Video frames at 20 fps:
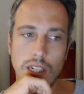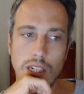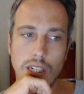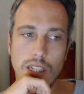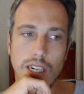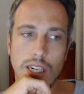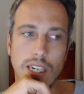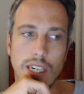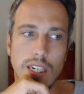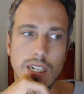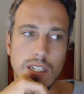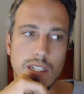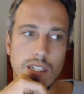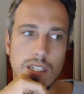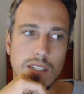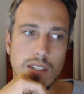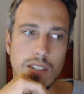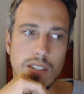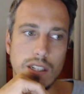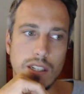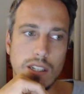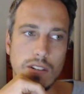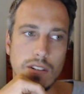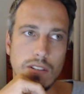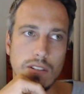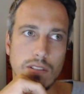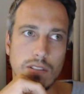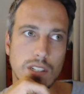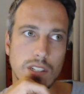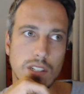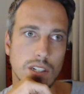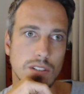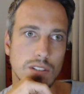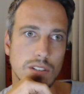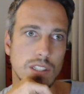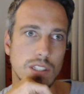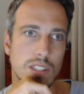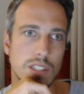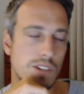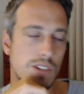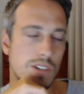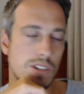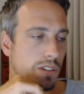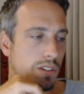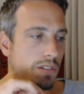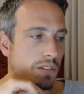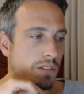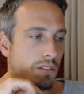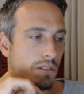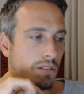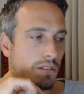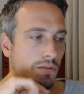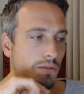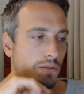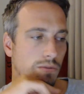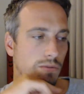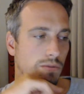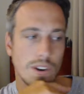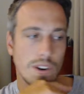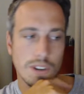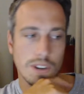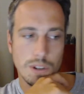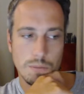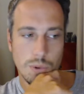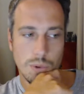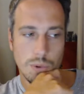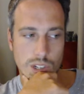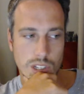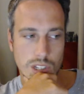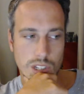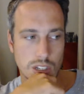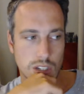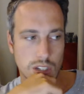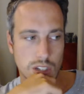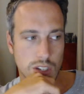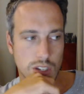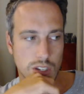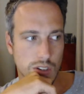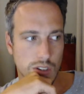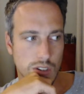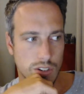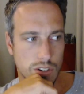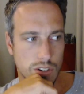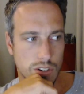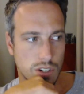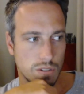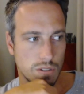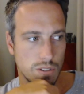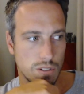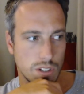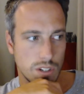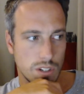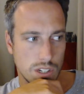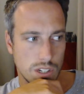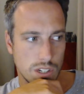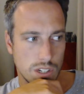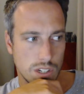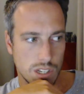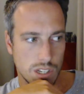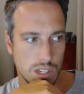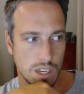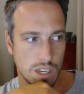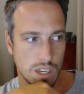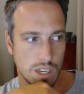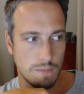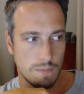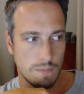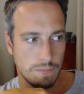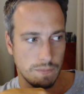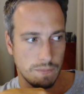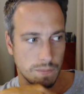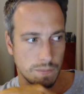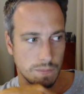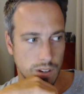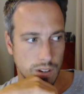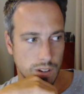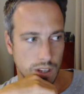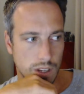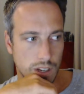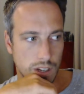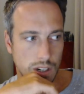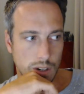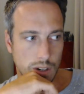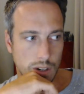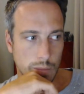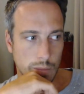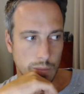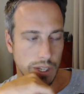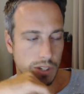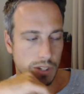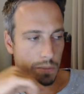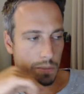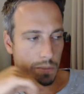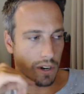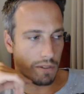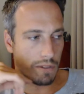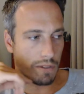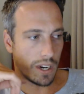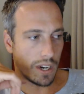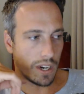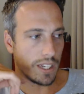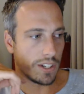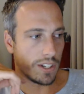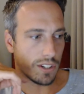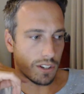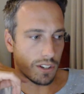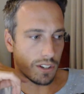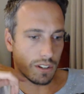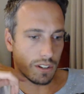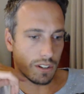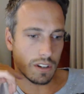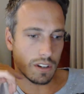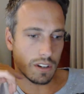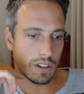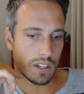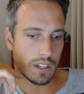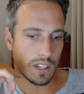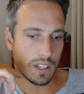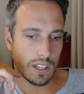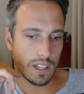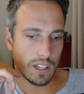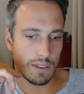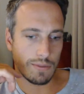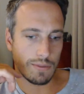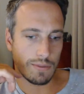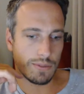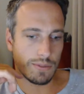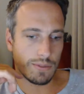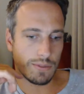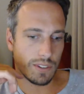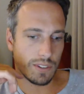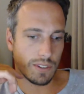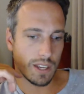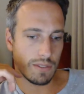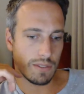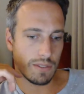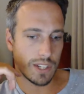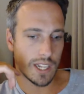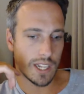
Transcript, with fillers: And, you know, it's just very important also because being Supernova Elite just gives